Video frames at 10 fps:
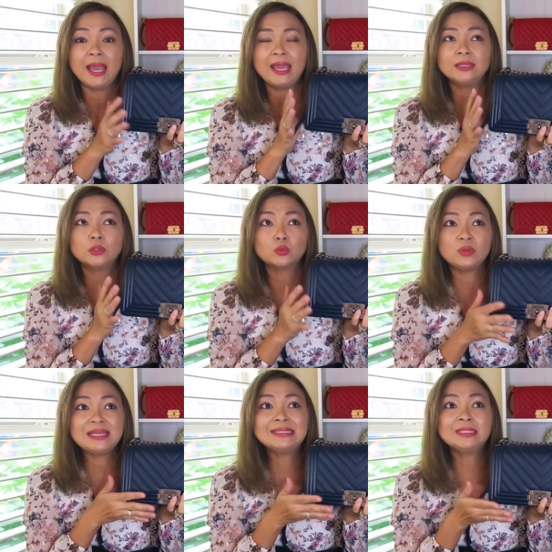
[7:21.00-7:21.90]
And the
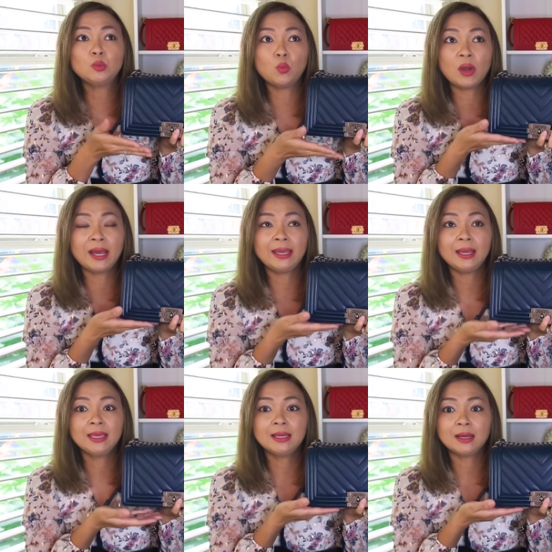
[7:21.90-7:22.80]
reason why
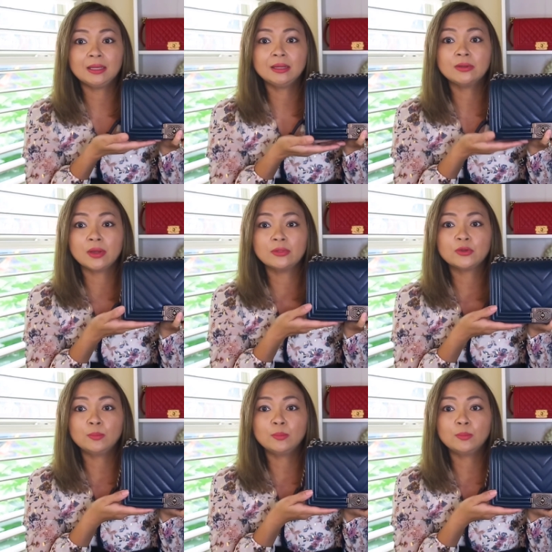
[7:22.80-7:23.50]
I got another